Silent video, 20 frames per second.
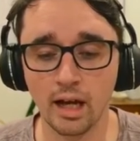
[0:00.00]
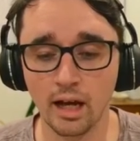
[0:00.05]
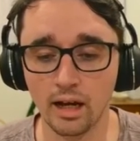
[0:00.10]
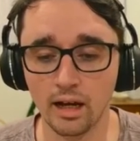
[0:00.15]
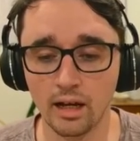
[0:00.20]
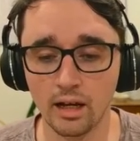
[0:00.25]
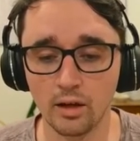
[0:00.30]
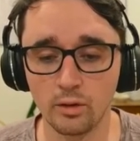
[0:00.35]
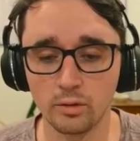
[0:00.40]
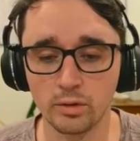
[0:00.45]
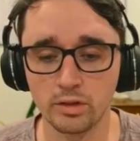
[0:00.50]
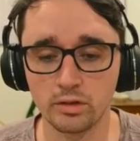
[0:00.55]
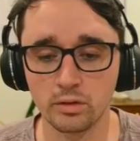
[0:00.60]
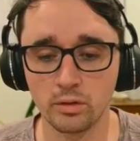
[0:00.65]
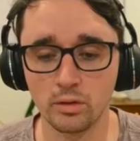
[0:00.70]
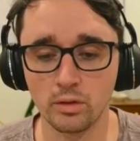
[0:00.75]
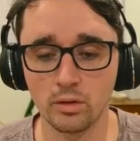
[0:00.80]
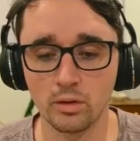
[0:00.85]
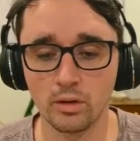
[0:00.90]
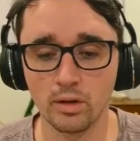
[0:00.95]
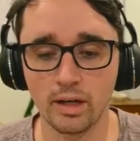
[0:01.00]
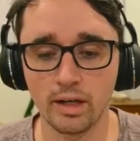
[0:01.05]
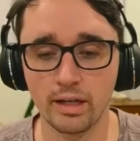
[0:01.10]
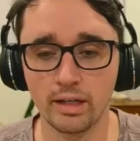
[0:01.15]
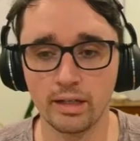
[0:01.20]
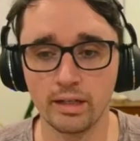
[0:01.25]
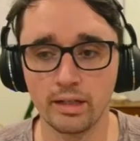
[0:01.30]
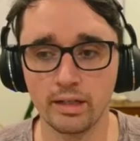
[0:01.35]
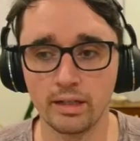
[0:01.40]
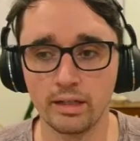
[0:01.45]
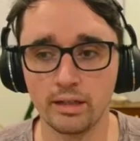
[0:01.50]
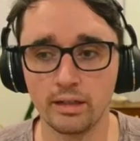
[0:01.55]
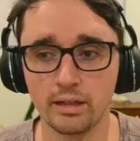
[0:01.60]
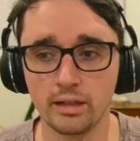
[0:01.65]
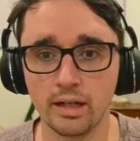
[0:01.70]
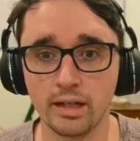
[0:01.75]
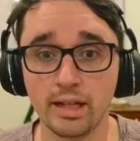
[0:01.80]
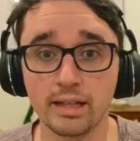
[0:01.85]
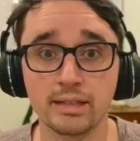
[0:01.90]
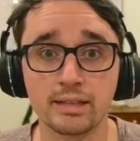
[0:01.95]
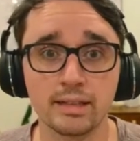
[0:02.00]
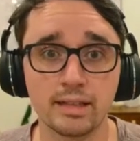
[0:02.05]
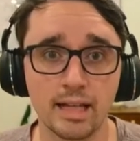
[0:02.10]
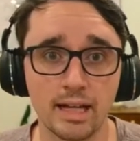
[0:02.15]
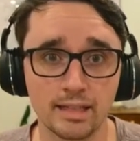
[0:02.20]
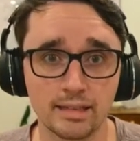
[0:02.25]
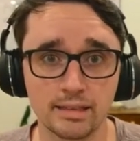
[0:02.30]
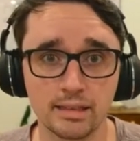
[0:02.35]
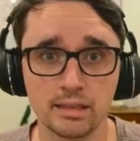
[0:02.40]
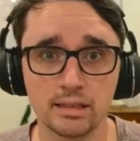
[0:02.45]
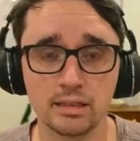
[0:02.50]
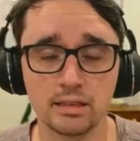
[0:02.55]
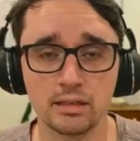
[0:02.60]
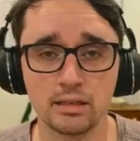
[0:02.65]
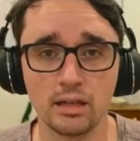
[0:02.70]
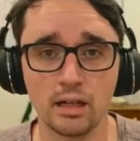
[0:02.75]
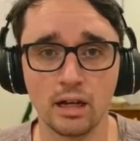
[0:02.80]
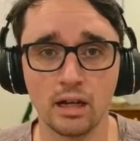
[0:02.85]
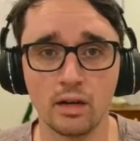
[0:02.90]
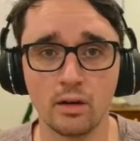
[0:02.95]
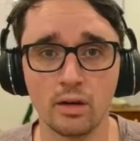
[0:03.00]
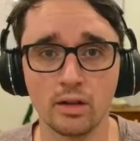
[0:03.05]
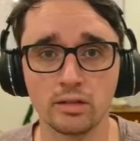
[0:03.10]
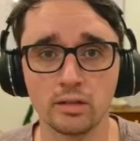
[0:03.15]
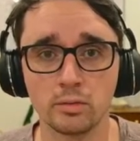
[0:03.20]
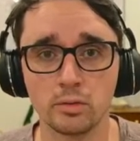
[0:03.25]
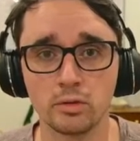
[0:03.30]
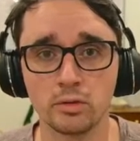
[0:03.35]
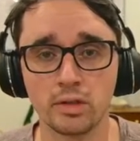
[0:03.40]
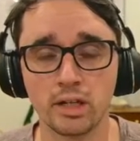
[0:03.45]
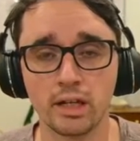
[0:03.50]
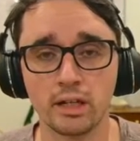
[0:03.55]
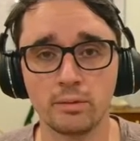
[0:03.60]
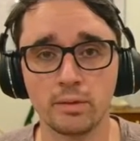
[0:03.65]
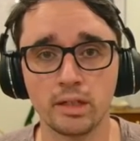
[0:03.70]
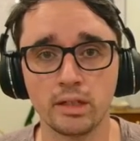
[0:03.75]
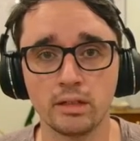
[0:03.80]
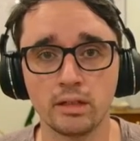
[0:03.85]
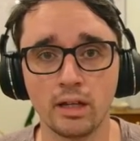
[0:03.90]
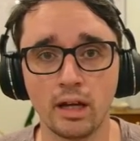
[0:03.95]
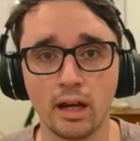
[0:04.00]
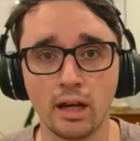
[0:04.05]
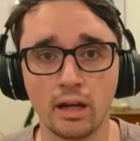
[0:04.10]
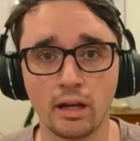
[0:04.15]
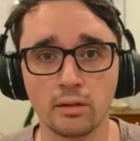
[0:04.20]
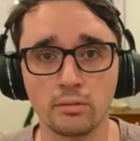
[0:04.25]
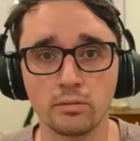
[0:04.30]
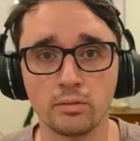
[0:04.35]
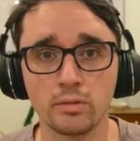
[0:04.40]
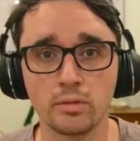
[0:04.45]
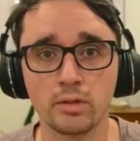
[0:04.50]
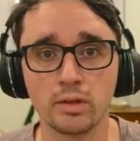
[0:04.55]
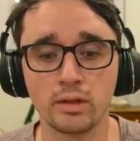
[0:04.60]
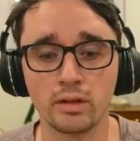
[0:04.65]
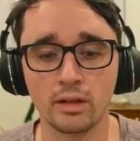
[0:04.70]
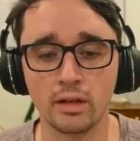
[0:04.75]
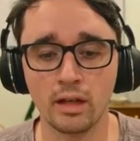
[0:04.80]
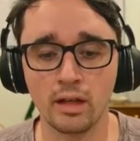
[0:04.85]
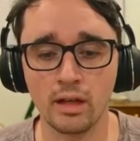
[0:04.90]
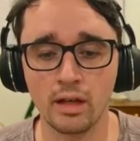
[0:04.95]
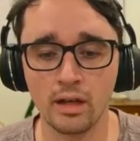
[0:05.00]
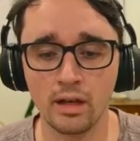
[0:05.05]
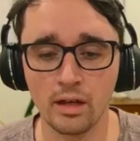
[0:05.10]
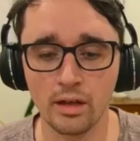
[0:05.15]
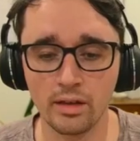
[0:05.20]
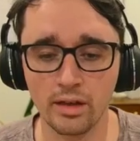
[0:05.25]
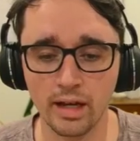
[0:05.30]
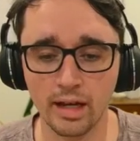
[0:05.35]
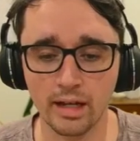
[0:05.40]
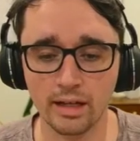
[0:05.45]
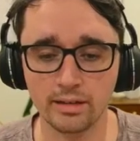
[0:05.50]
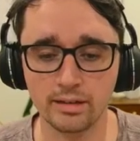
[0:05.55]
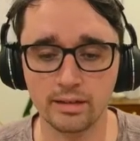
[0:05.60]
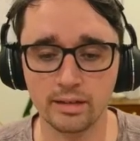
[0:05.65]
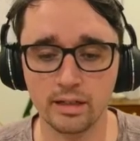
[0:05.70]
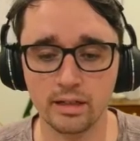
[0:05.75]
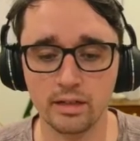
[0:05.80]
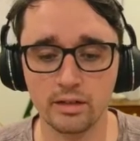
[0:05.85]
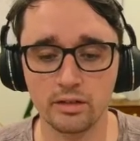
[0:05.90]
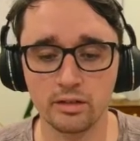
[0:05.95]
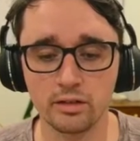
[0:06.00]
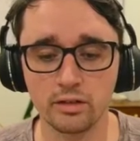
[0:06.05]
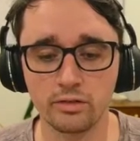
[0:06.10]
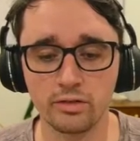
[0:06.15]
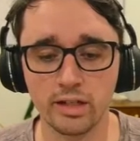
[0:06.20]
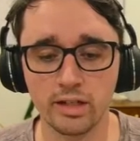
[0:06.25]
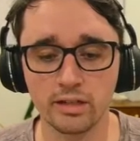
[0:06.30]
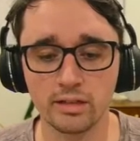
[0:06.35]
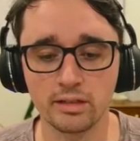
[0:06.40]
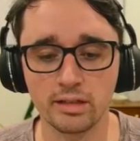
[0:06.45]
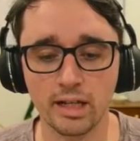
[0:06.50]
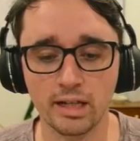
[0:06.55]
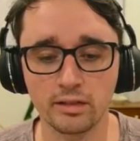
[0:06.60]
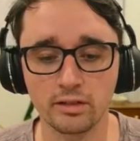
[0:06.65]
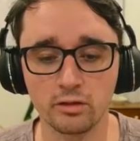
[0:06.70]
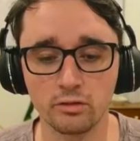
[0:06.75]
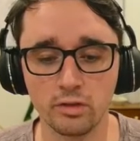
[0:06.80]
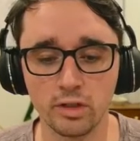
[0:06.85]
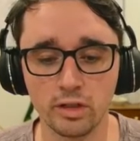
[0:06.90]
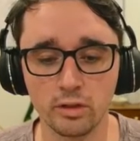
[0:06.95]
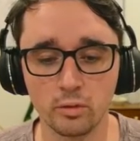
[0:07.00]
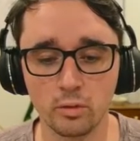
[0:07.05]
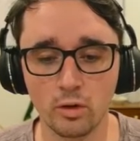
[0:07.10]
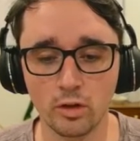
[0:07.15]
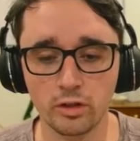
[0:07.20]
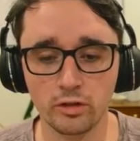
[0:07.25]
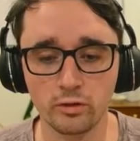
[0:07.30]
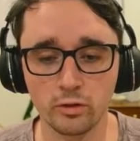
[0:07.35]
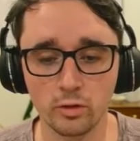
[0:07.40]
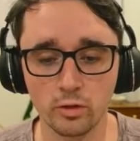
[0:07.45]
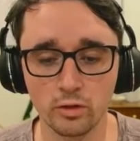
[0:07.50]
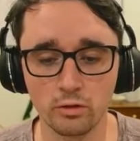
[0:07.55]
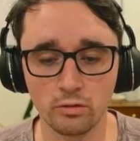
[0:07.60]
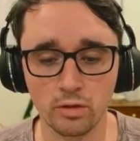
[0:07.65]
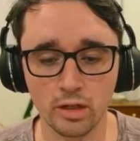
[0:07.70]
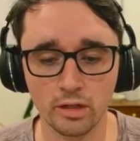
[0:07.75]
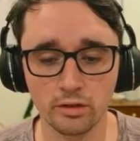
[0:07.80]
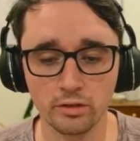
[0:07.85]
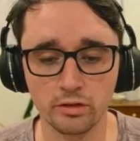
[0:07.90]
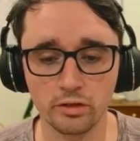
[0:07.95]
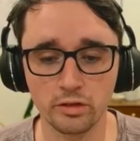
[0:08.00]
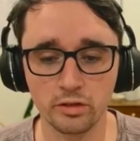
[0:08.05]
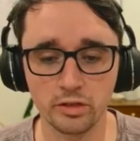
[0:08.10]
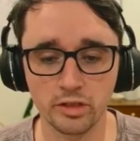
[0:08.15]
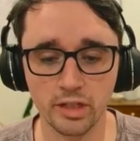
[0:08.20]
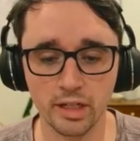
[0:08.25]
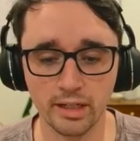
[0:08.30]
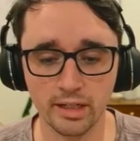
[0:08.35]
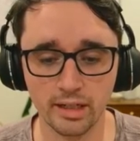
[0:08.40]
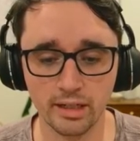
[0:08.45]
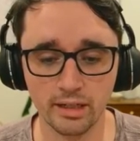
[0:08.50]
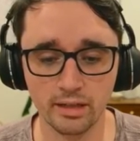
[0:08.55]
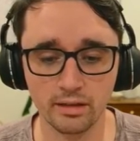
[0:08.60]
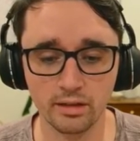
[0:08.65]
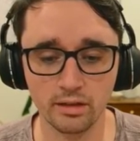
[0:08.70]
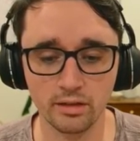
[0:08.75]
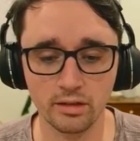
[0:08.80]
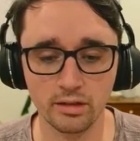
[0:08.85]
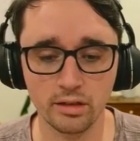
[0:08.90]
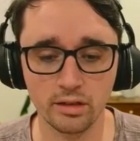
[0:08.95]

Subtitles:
We saw against Leicester as the ball came in, that the defenders had to really watch for the run of Souček and Antonio,